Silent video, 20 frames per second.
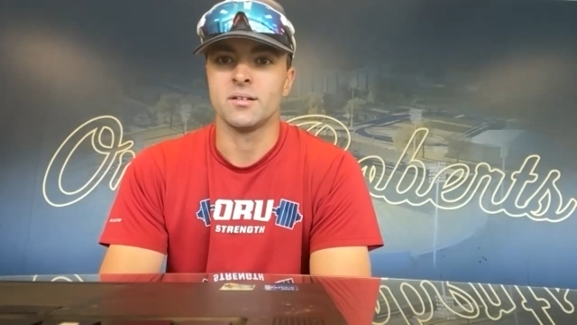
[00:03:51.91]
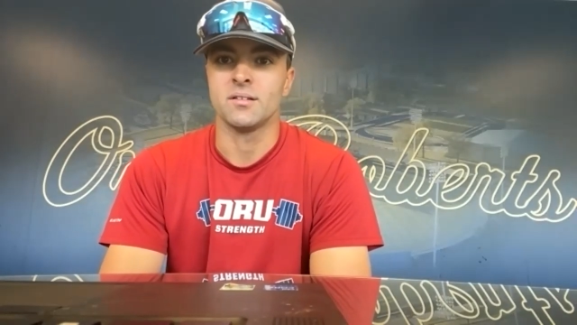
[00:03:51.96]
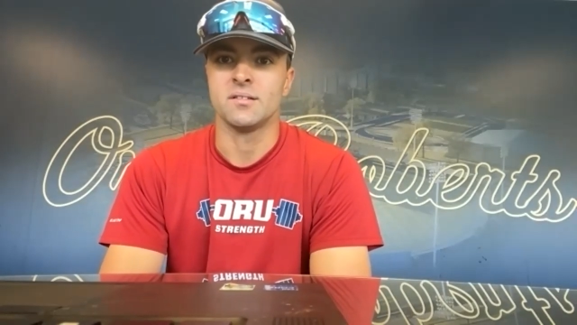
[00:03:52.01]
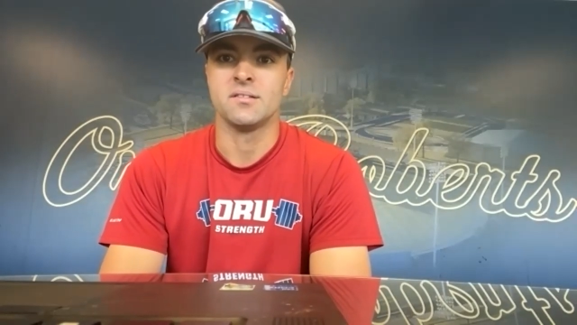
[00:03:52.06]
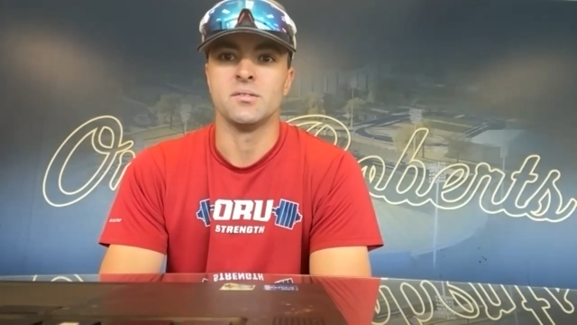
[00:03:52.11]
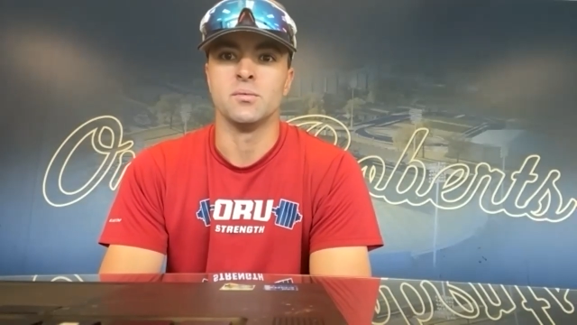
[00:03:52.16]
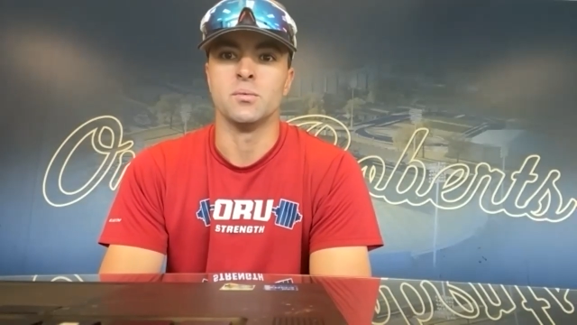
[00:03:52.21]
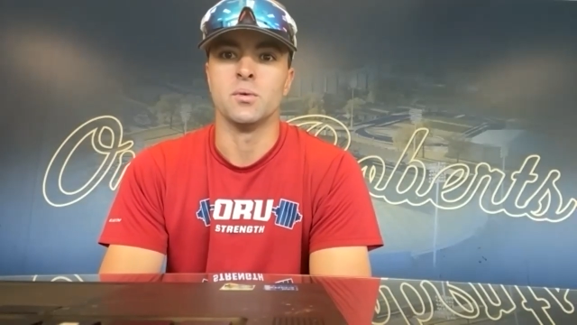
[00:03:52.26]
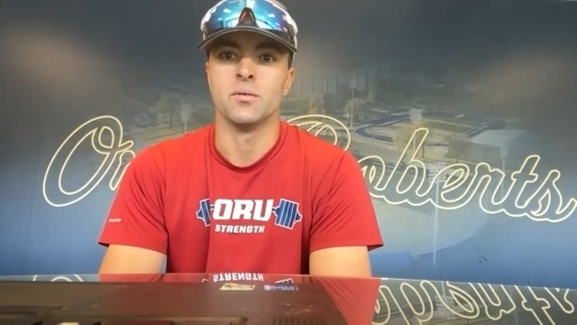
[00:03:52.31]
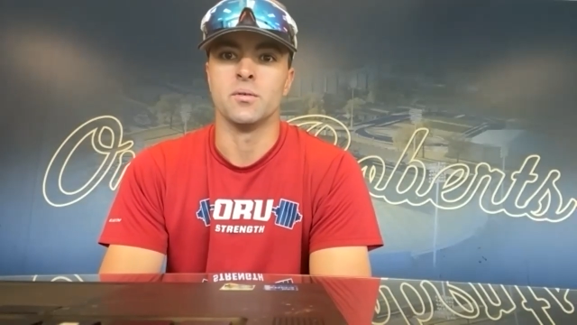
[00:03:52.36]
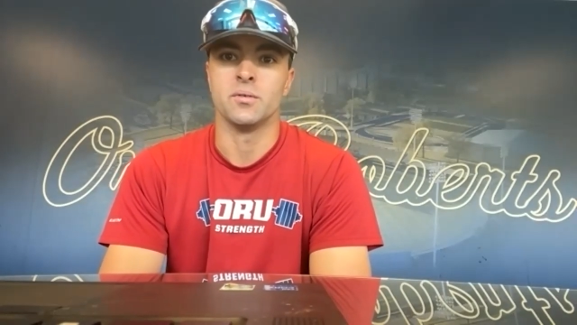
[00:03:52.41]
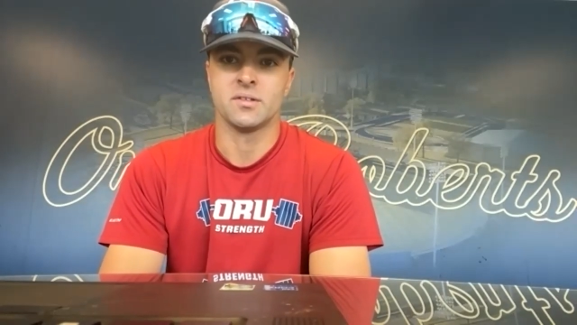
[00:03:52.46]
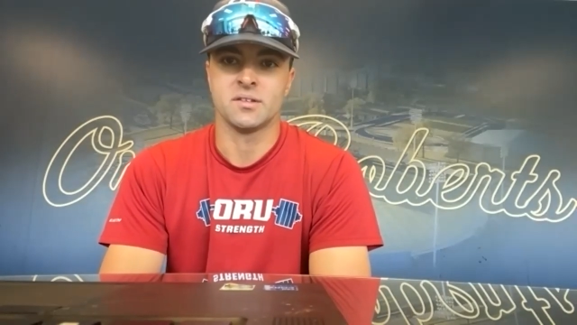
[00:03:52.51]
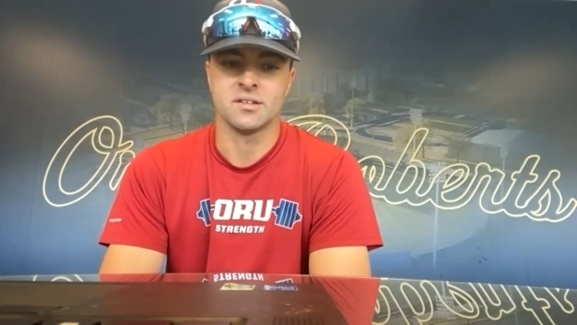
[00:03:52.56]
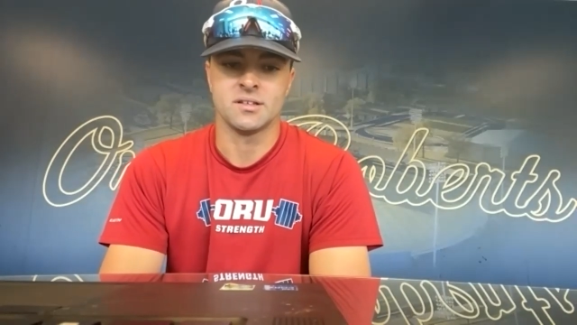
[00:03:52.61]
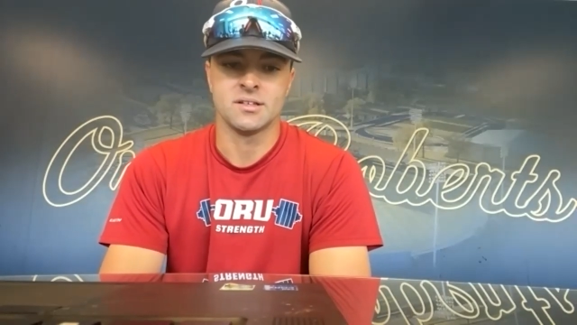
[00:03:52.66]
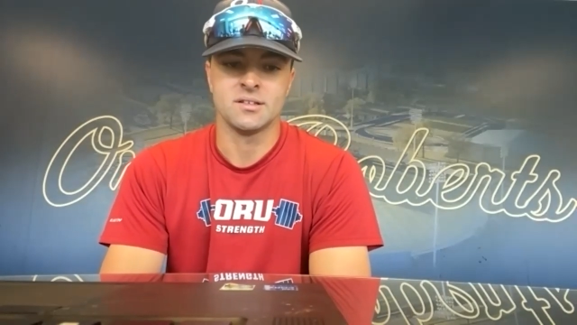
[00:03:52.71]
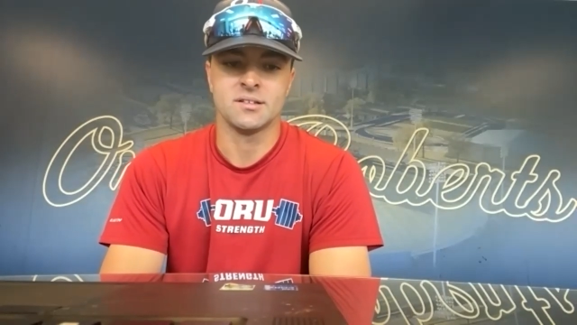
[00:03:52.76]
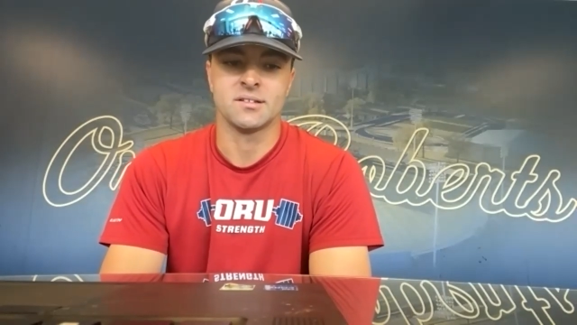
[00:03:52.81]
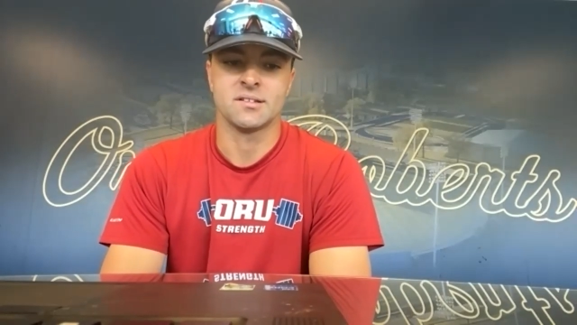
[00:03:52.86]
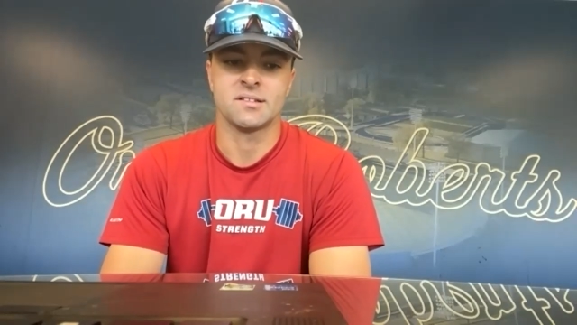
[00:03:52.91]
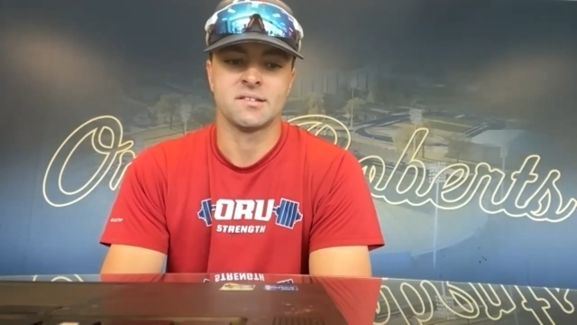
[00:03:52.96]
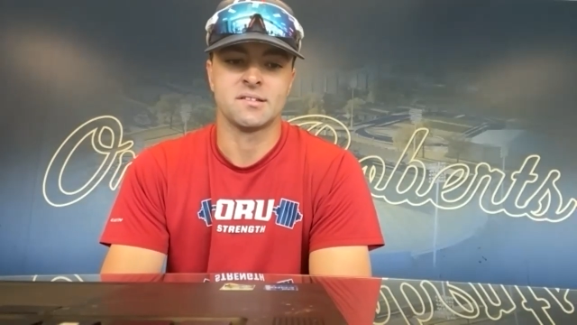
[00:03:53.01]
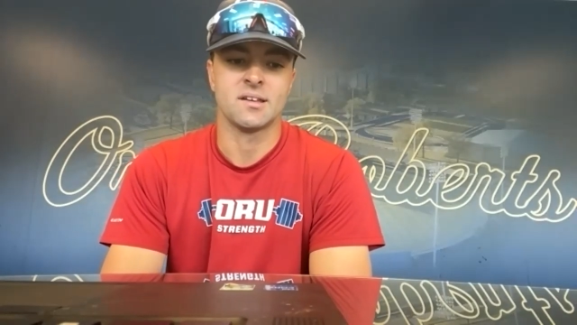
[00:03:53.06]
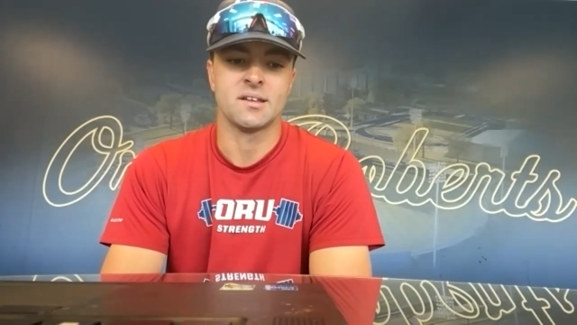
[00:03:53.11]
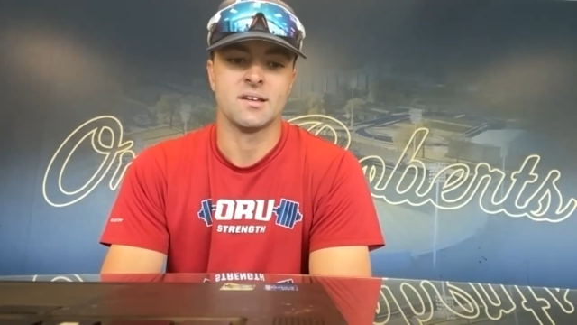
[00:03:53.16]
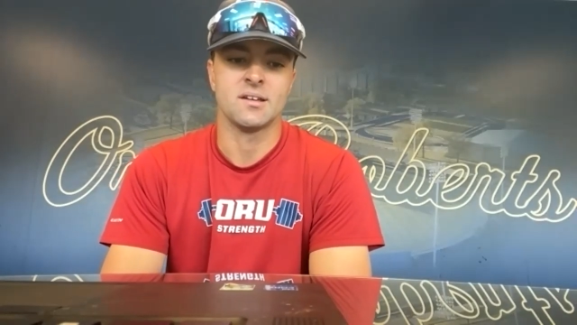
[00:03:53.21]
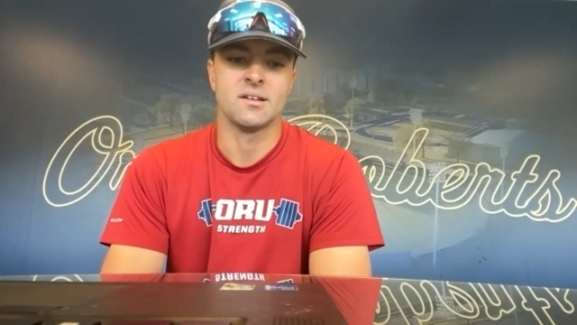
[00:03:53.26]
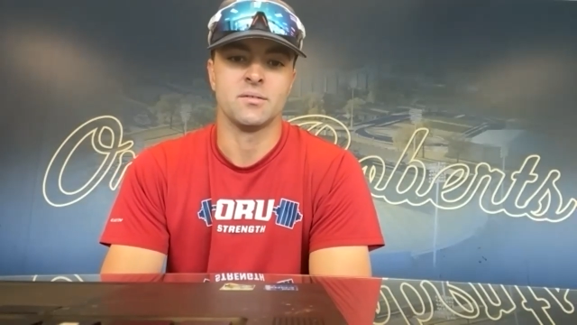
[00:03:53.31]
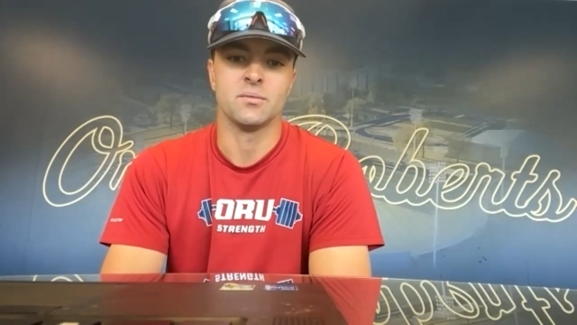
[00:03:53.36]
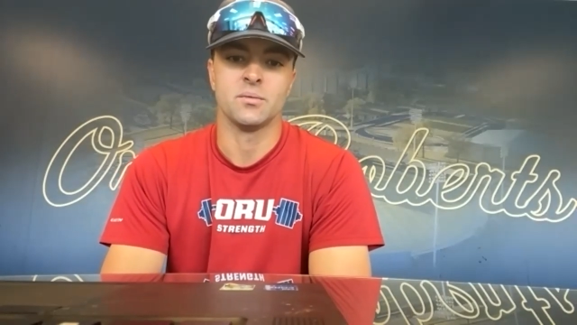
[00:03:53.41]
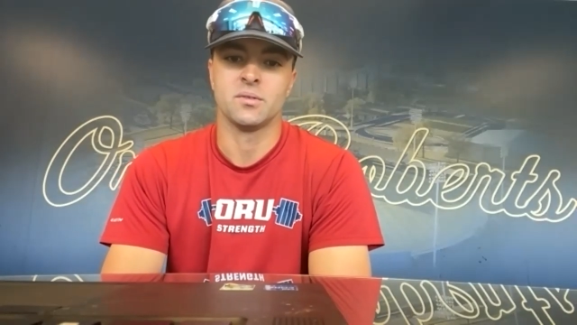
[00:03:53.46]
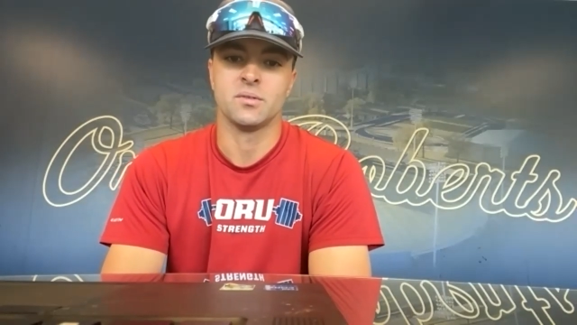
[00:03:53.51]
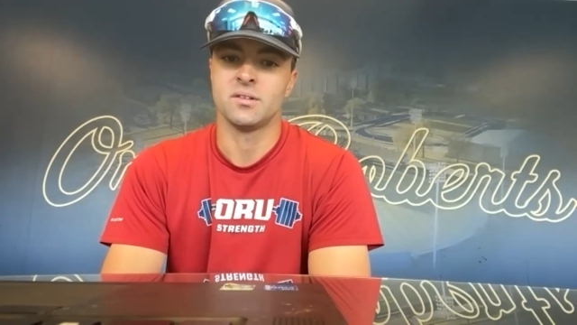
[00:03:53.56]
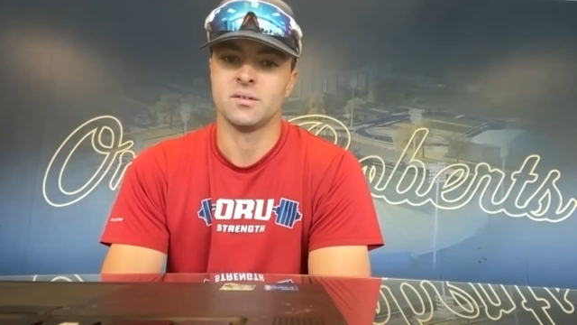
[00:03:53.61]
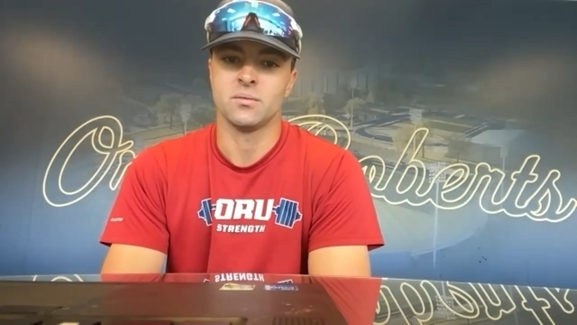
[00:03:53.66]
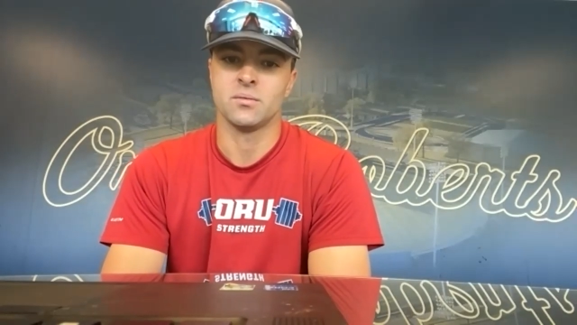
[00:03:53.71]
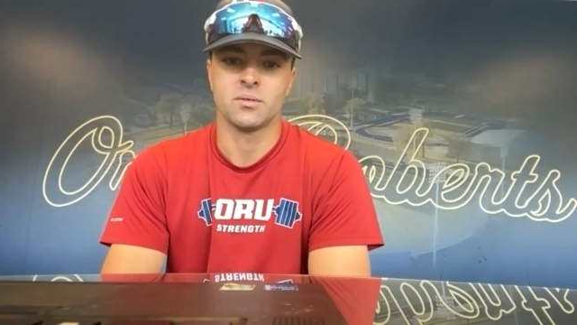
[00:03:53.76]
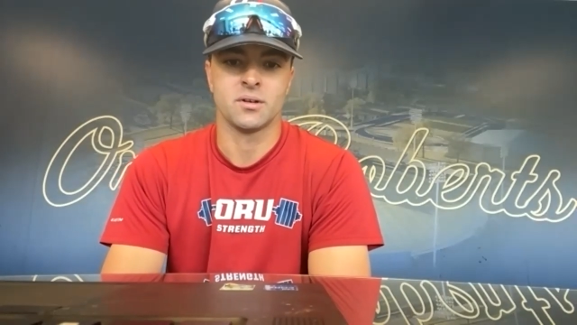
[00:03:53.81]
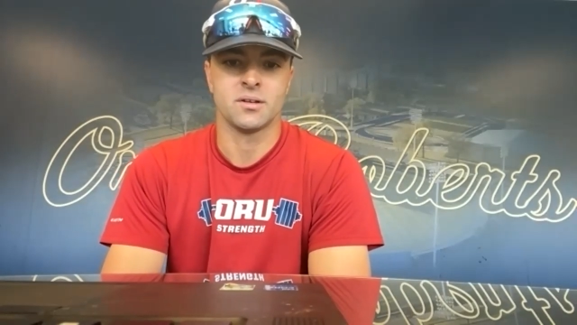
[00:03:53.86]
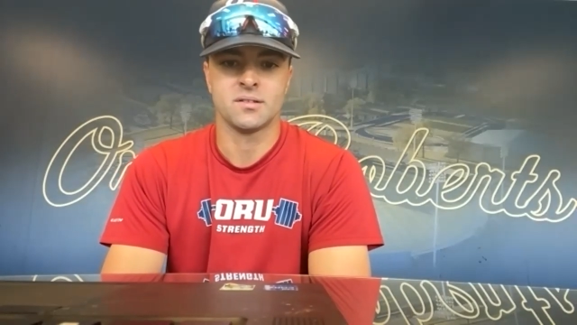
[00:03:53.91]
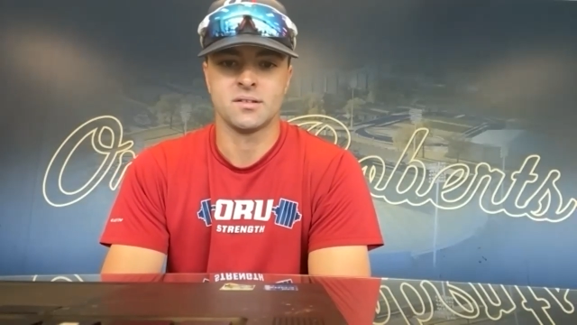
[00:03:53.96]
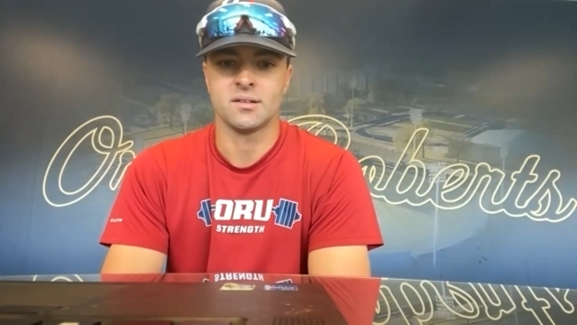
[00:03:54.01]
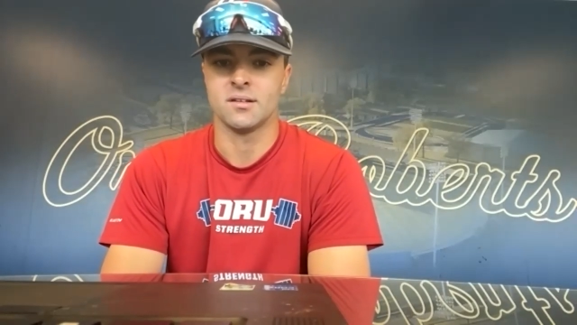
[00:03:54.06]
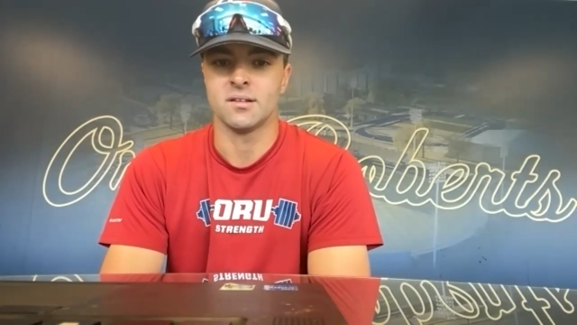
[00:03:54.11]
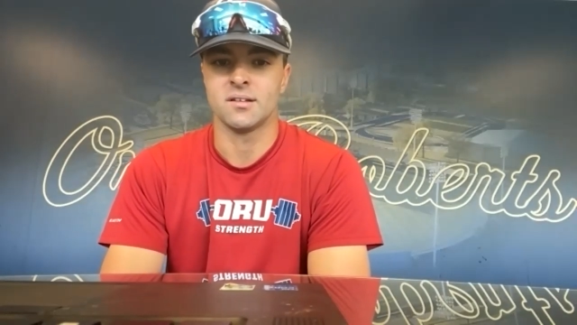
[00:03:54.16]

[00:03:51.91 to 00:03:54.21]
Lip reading: Let's do our routine. Let's stay routine oriented.